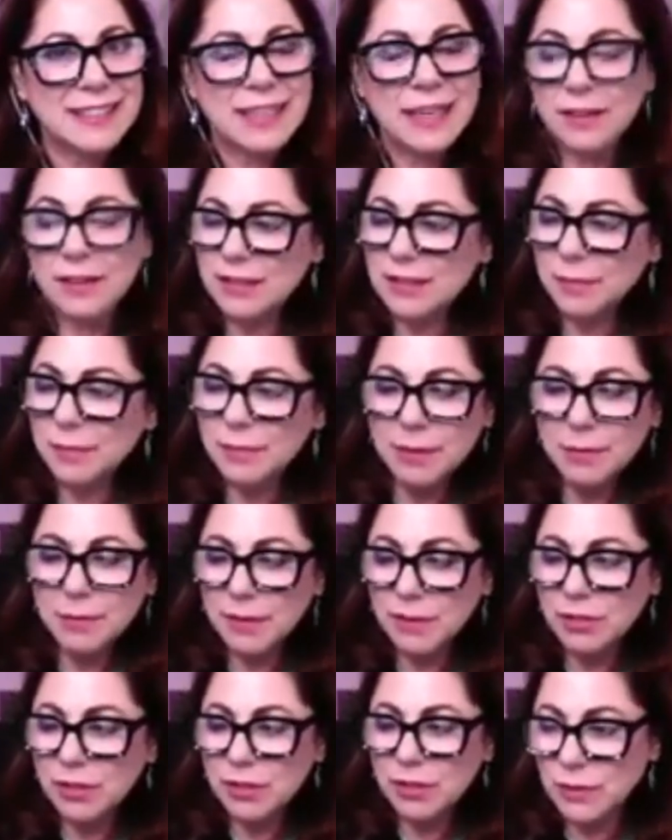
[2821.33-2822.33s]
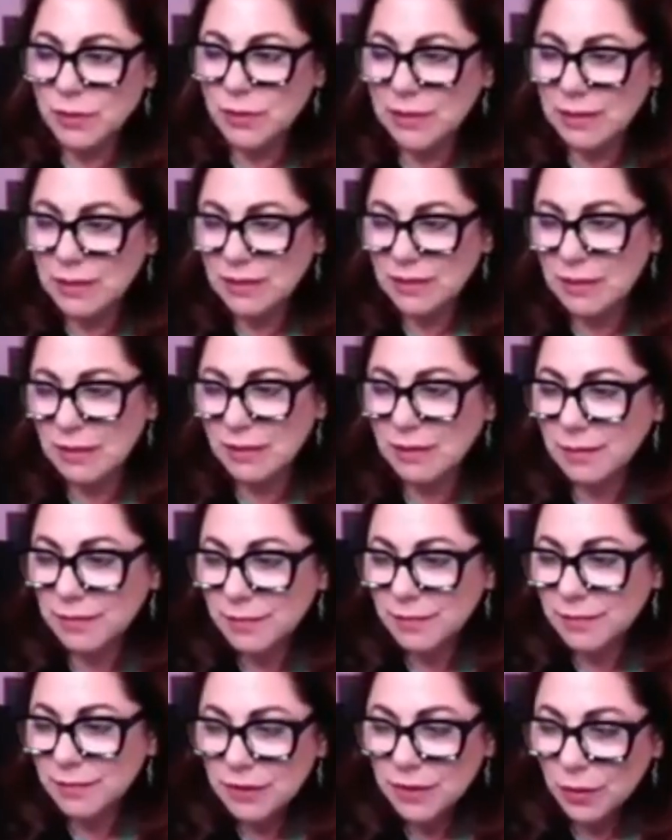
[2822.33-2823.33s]
some people are just resistant.
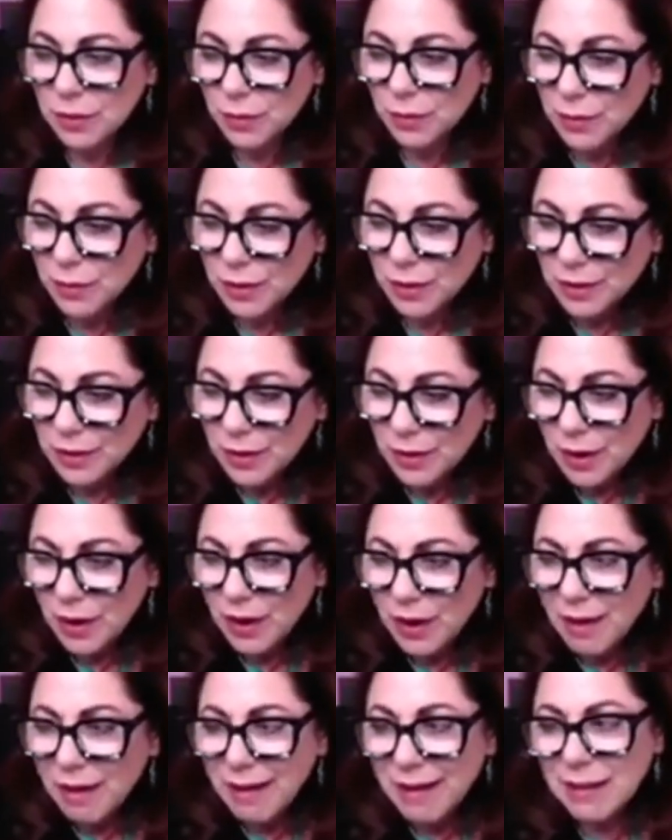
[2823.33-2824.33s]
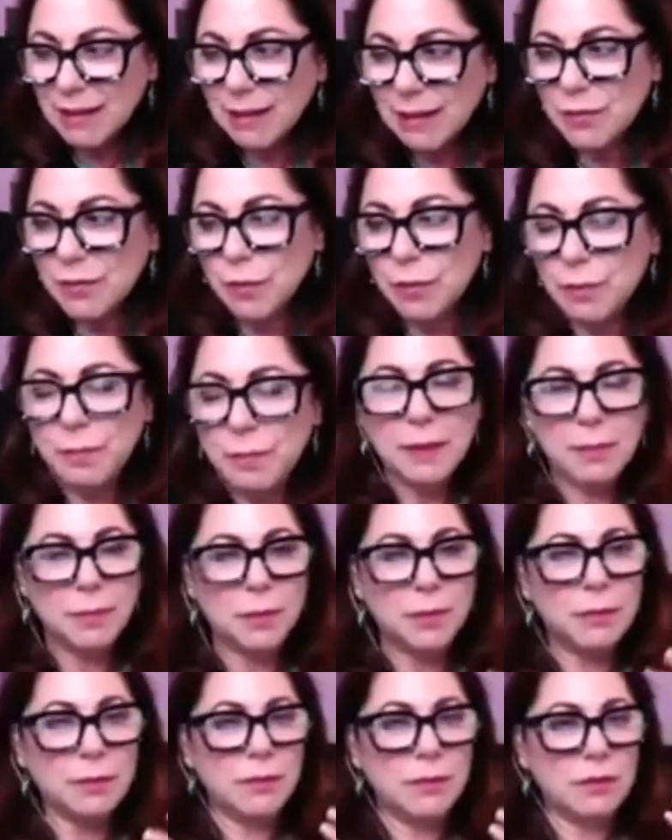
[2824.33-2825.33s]
So I love it when
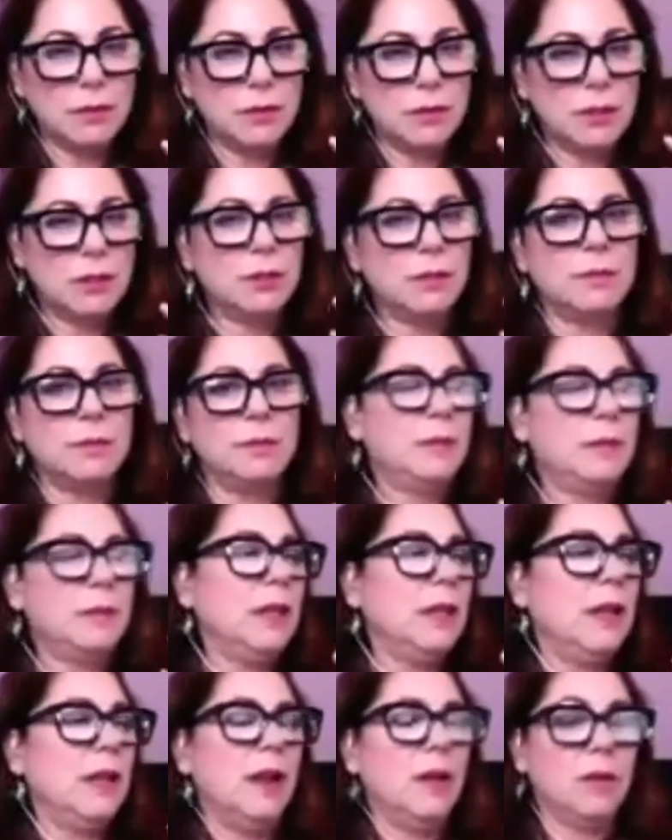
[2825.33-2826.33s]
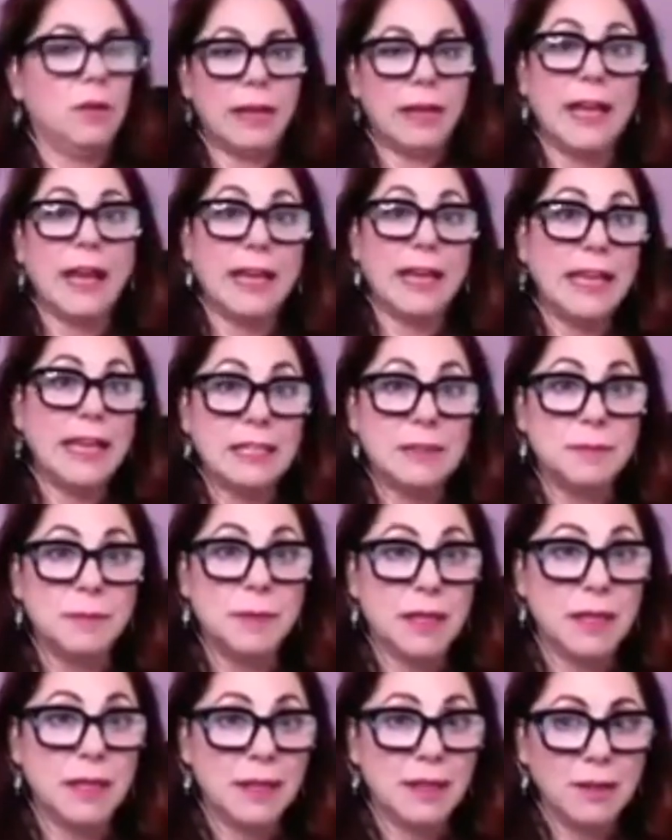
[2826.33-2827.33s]
people look, like I had to
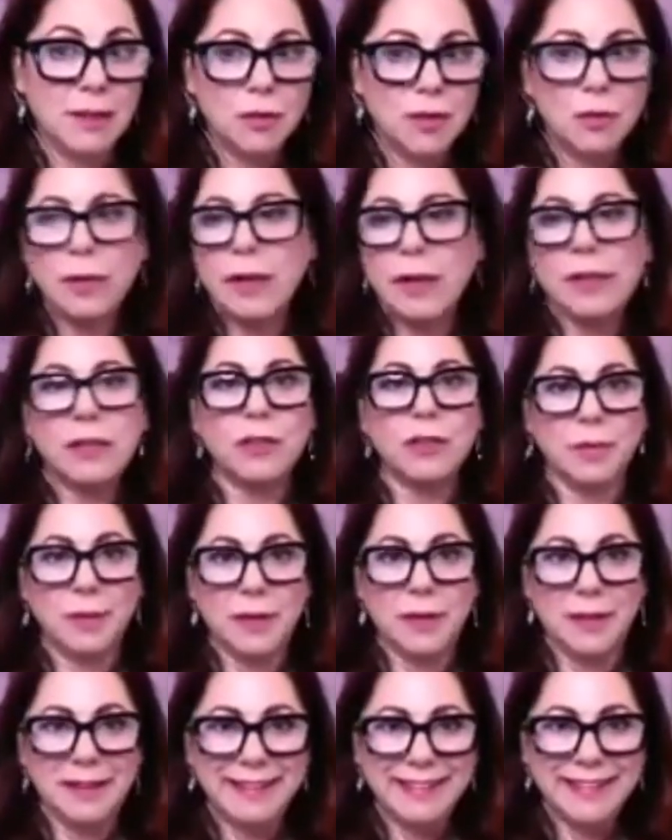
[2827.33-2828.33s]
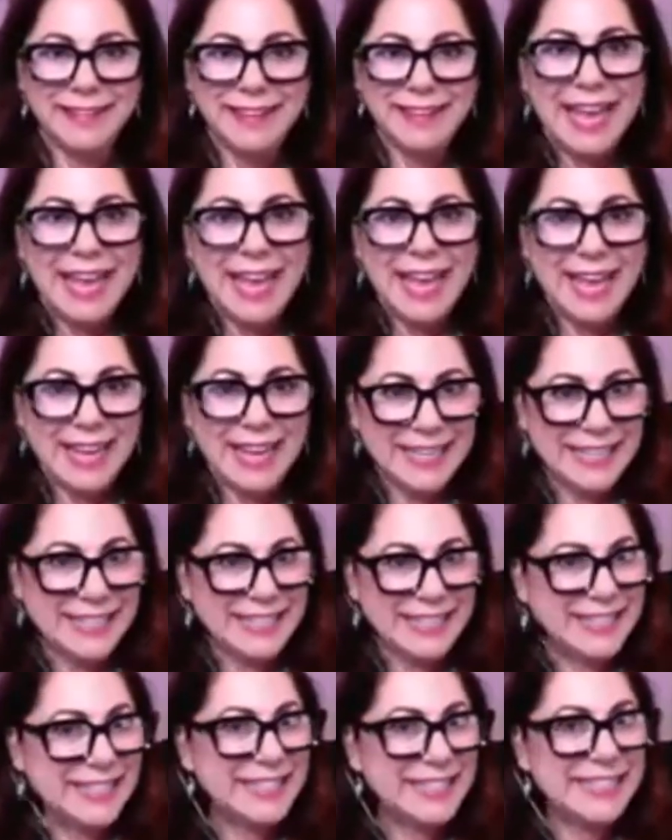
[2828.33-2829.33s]
be cracked open,
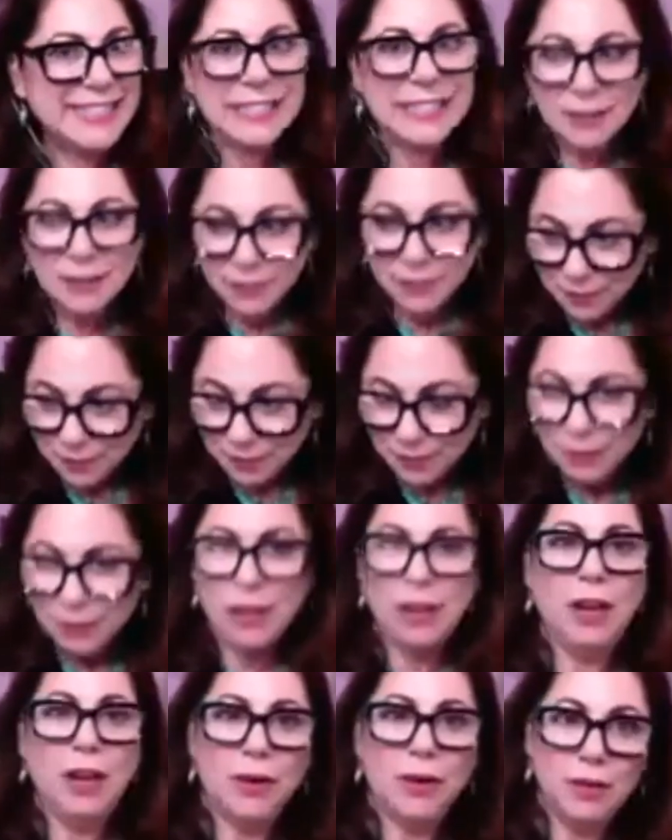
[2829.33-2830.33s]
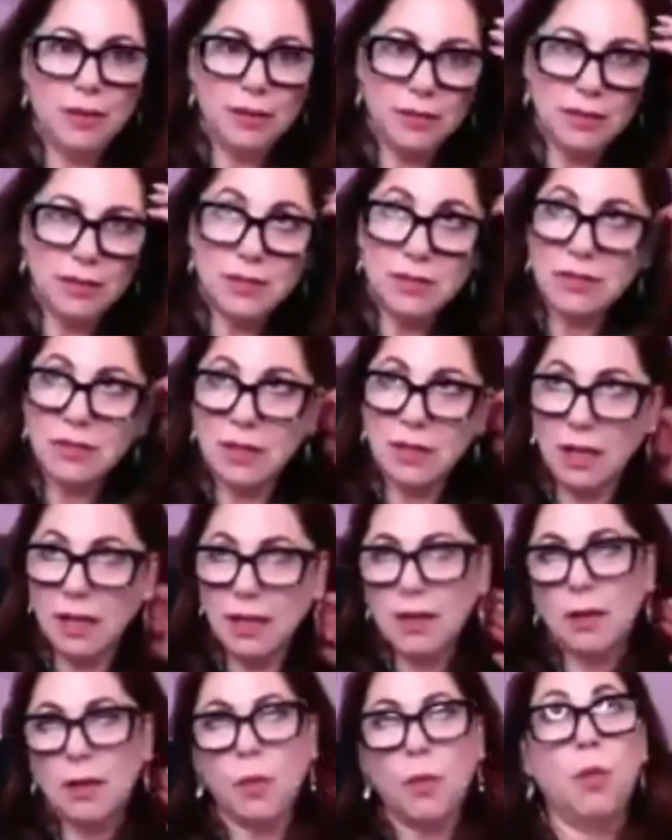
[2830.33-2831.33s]
and, it was just
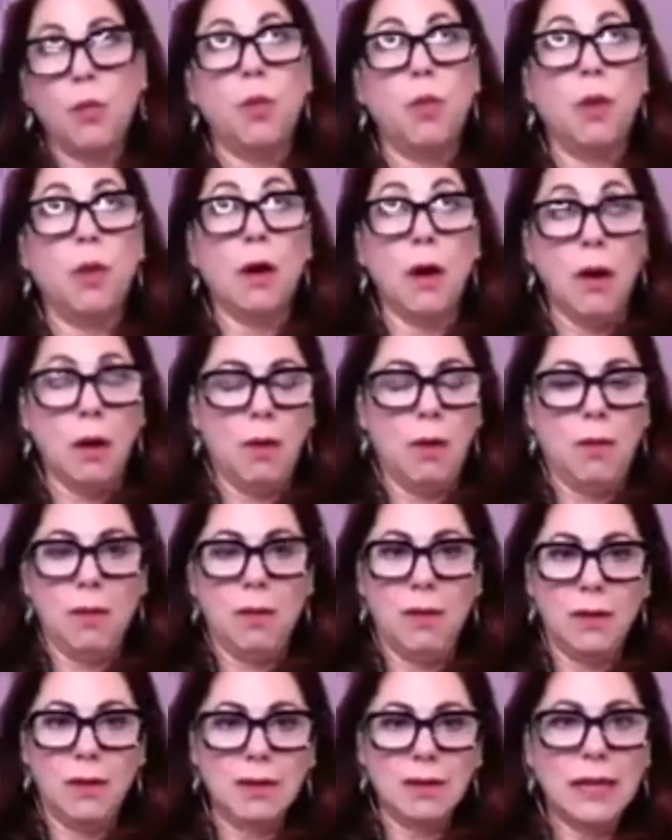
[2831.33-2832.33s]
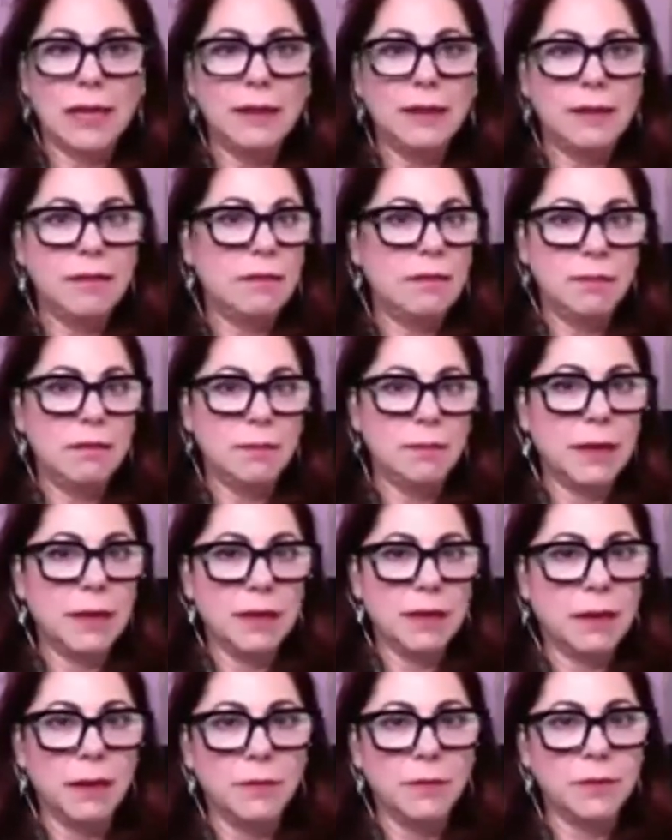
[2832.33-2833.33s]
like, whoa. And my
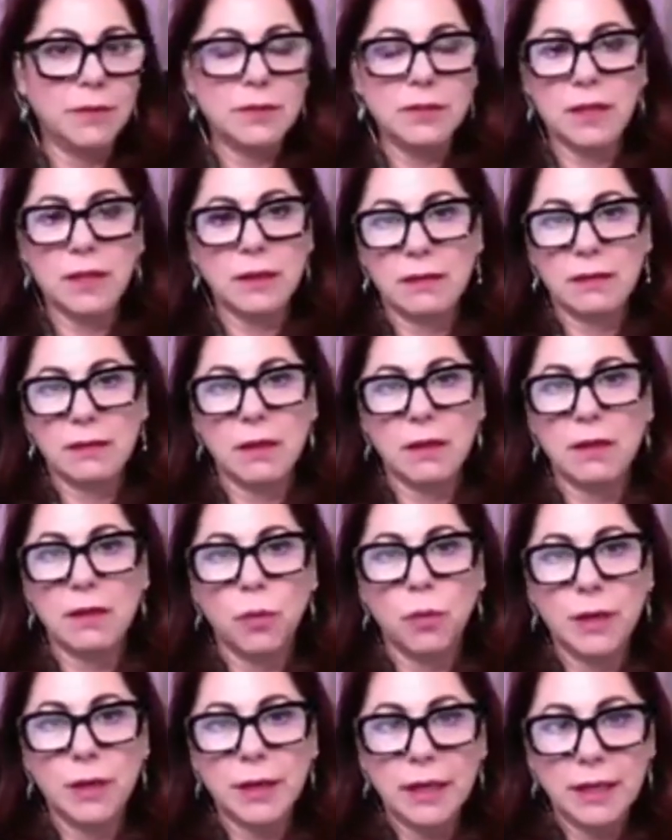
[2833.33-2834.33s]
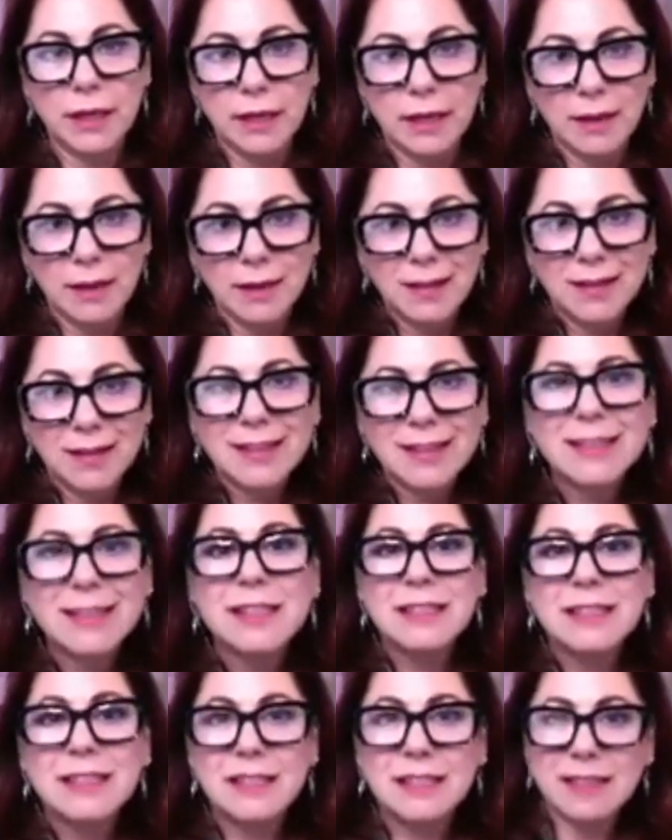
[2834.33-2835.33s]
life has done a 180
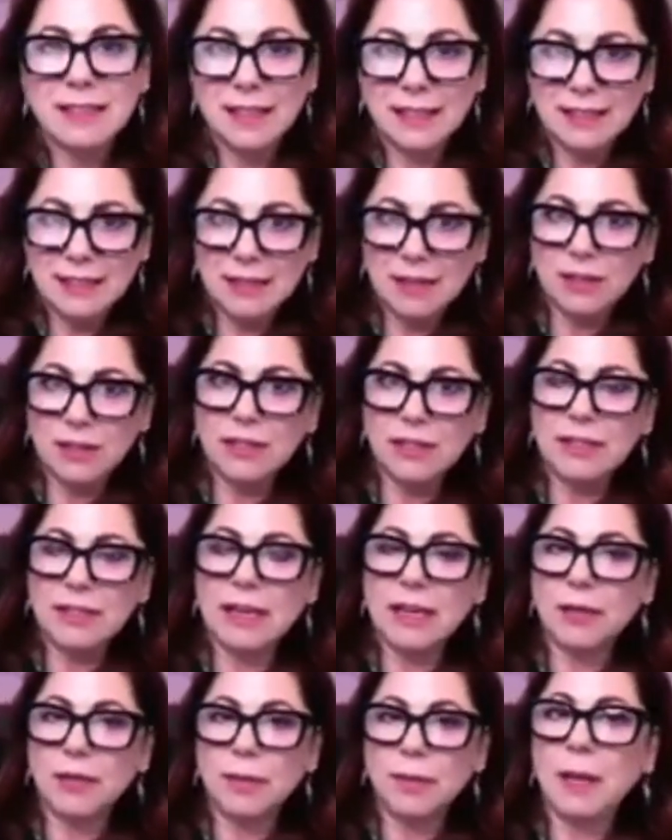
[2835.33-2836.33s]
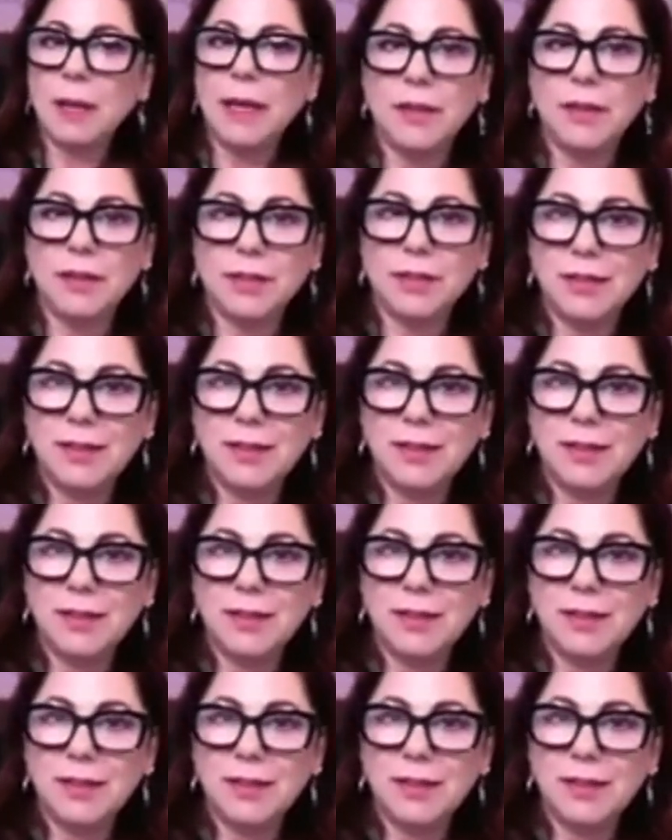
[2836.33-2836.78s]
since I started down the path.